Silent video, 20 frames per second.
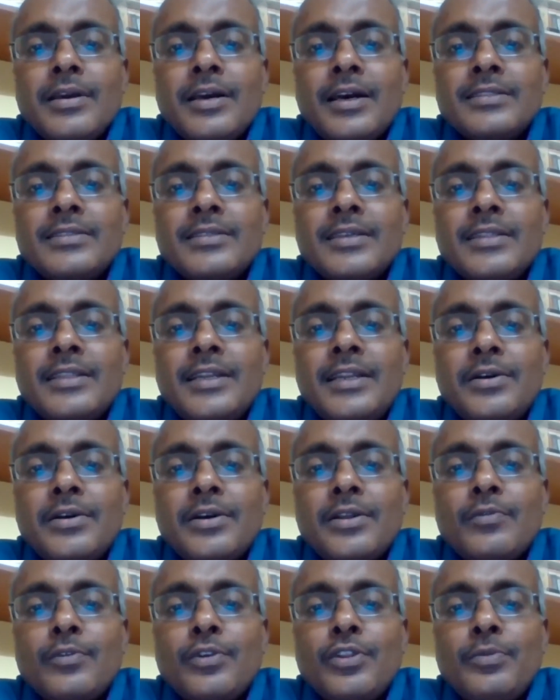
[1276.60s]
answer that,
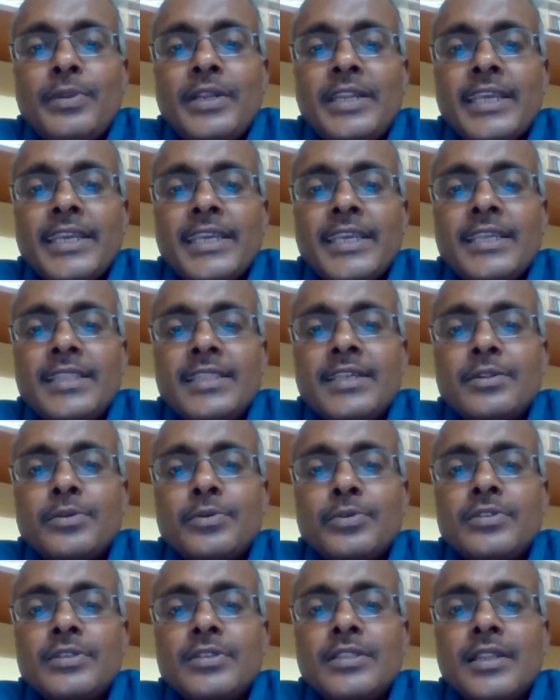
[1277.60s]
or would you be taking that
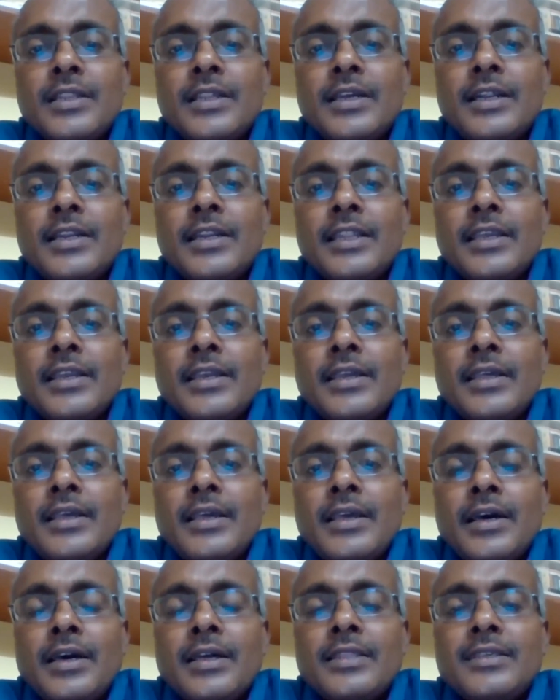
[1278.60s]
question regarding
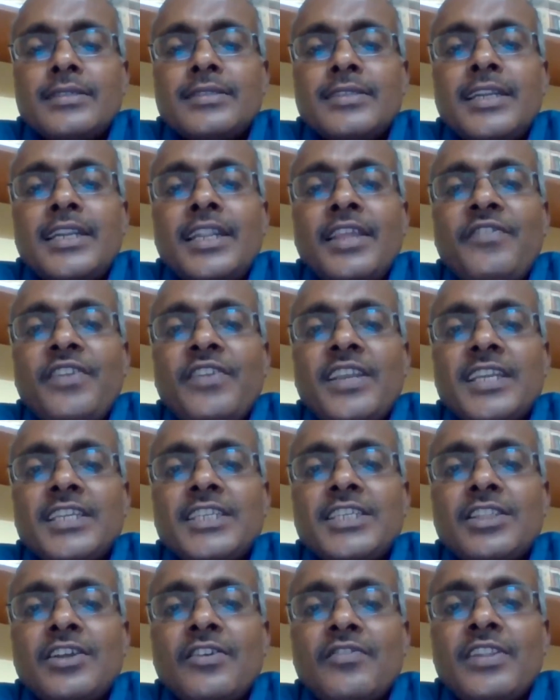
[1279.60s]
the
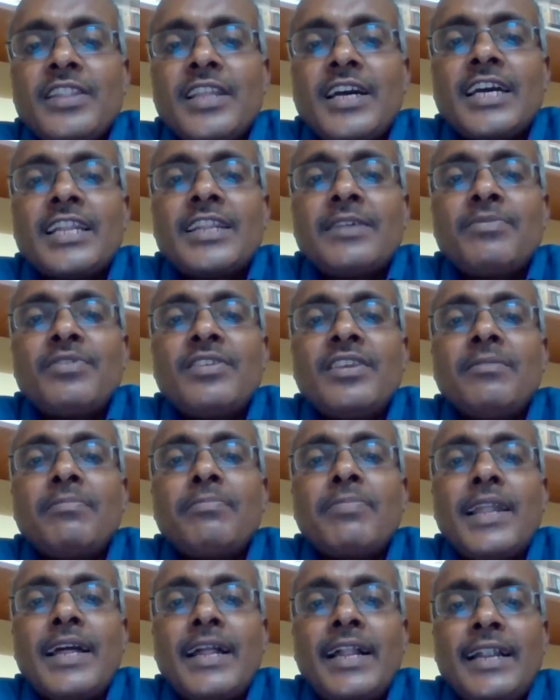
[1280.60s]
certification of an RMC
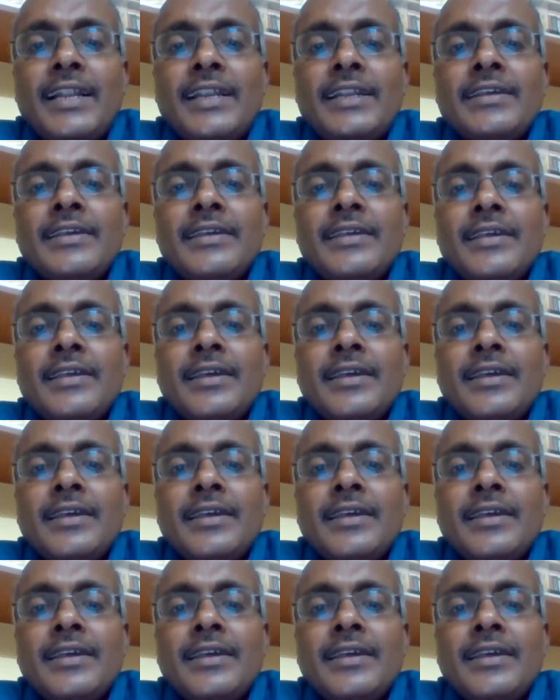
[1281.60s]
plant